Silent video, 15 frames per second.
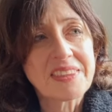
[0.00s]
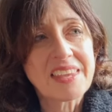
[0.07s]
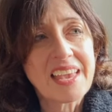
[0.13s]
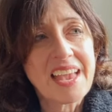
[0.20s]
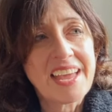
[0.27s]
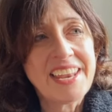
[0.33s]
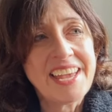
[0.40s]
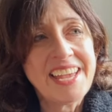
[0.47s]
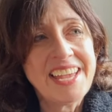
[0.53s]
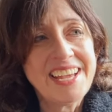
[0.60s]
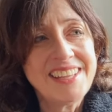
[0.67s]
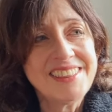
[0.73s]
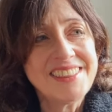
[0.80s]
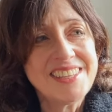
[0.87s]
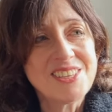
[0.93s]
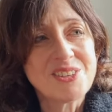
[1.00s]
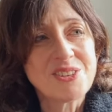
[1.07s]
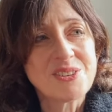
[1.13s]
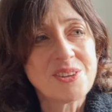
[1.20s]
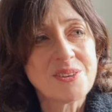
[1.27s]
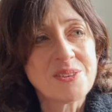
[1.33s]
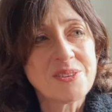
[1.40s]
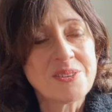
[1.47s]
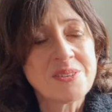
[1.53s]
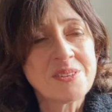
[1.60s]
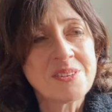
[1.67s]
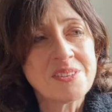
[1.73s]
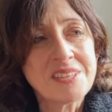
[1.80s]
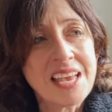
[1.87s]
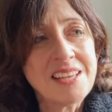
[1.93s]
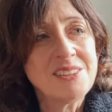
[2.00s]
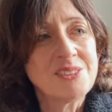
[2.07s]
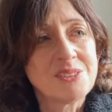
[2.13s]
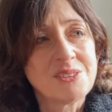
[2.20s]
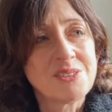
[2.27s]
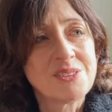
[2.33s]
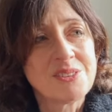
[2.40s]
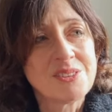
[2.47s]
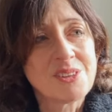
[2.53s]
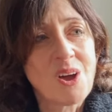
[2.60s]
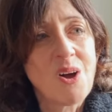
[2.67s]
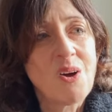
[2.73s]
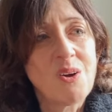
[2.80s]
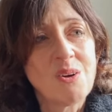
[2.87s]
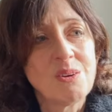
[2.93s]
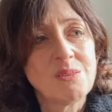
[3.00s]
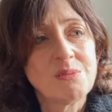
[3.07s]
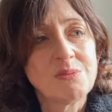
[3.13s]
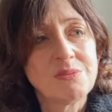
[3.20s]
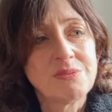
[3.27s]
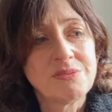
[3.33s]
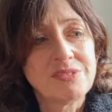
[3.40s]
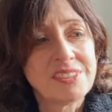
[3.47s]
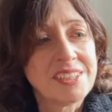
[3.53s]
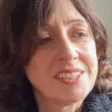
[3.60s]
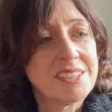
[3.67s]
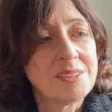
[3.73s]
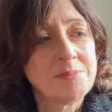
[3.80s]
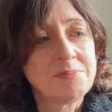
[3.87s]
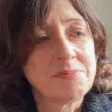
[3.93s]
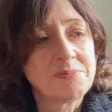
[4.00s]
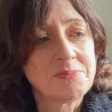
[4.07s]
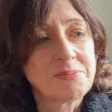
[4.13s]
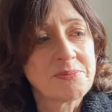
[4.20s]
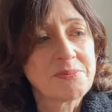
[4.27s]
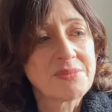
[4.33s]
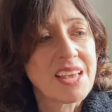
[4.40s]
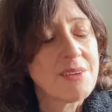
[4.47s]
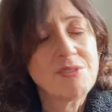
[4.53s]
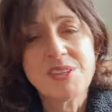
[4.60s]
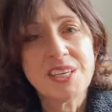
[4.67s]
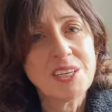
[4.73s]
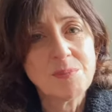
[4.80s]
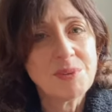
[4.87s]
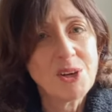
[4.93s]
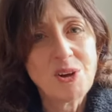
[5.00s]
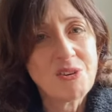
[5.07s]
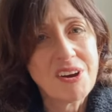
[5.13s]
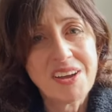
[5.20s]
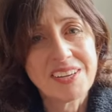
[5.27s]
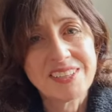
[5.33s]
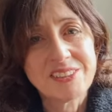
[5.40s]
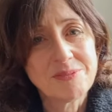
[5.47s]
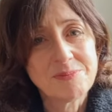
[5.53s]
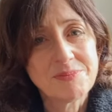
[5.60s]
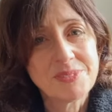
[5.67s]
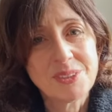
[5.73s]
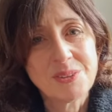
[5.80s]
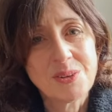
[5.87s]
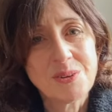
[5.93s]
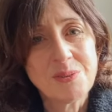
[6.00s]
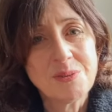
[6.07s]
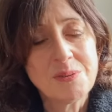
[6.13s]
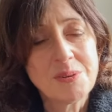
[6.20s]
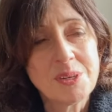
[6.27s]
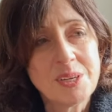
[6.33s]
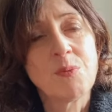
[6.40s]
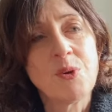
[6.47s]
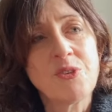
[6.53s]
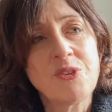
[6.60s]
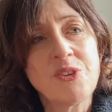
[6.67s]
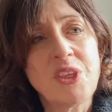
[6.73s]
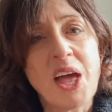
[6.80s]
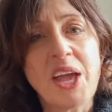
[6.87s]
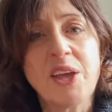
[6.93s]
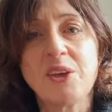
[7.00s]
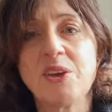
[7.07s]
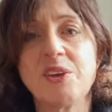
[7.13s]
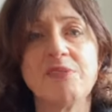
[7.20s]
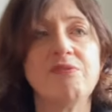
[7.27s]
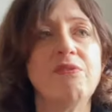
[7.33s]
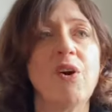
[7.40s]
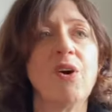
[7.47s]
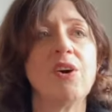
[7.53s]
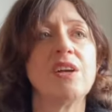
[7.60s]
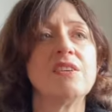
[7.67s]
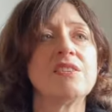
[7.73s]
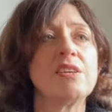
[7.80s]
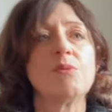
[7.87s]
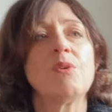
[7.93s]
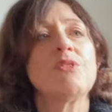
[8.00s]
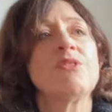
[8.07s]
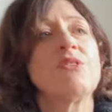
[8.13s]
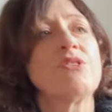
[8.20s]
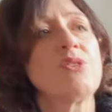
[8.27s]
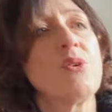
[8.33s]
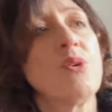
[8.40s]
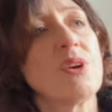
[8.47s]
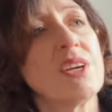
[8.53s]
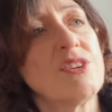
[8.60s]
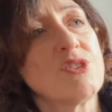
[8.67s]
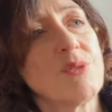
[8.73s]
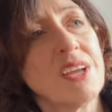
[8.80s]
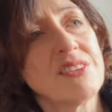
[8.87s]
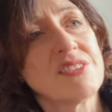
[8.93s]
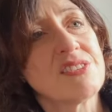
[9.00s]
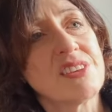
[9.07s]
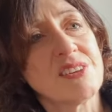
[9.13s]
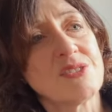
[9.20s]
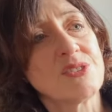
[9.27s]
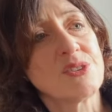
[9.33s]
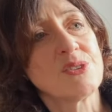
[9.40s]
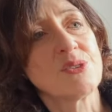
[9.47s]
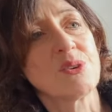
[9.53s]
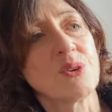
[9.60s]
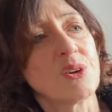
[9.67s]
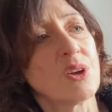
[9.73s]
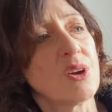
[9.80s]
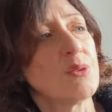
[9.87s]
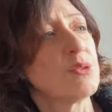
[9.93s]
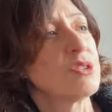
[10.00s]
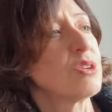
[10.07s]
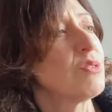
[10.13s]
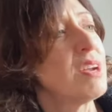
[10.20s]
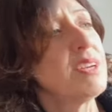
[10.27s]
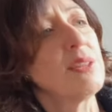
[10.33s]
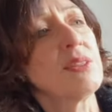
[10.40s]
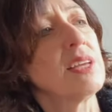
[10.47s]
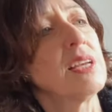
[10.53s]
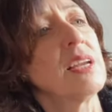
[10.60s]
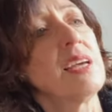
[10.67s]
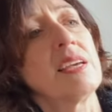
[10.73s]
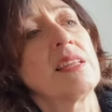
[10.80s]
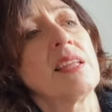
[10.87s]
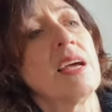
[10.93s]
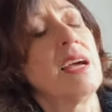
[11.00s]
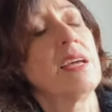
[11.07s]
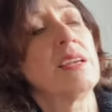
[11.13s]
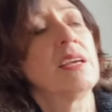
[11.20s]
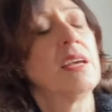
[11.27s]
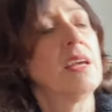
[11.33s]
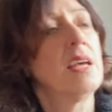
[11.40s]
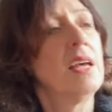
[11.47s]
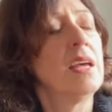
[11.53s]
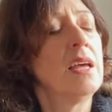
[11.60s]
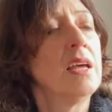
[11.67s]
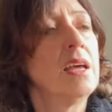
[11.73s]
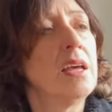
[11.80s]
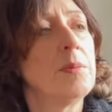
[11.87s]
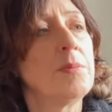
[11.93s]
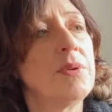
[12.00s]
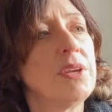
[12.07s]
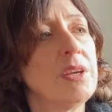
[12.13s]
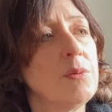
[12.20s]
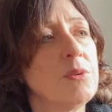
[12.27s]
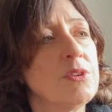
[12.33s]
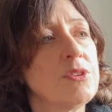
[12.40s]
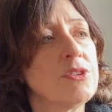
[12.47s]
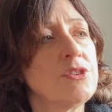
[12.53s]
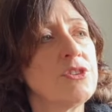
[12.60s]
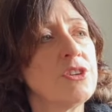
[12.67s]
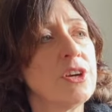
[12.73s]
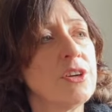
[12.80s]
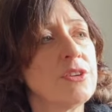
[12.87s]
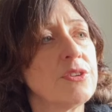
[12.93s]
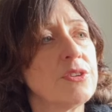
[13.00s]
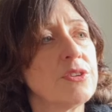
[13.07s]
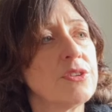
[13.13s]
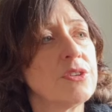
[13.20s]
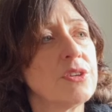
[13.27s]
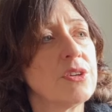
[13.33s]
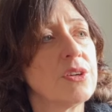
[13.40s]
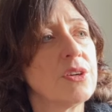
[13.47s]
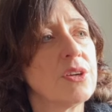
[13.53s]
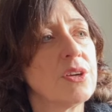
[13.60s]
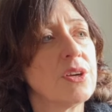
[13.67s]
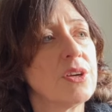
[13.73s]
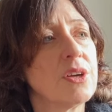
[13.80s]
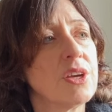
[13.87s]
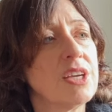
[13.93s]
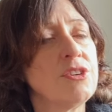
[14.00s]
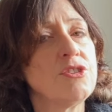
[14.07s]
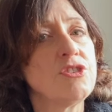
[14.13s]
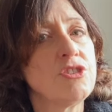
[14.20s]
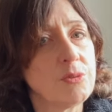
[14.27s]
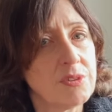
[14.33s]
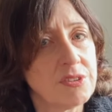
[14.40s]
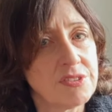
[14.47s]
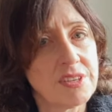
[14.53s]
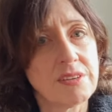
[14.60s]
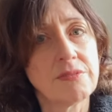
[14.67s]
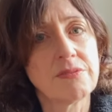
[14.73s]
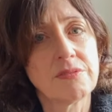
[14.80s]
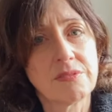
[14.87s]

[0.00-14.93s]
And I had this sense of everything would be all right, you know? It wasn't that I heard a voice, it wasn't talking to ancestors or ghosts or anything like that, but it was just intuitive.